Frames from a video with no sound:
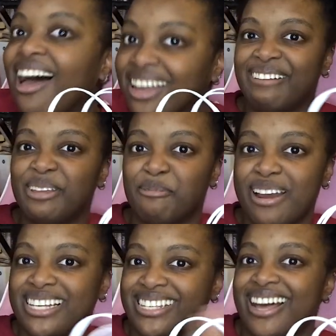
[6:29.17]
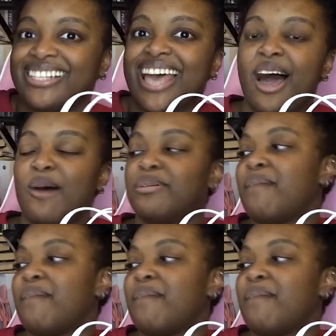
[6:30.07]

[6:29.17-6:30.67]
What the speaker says: of the Renaissance album.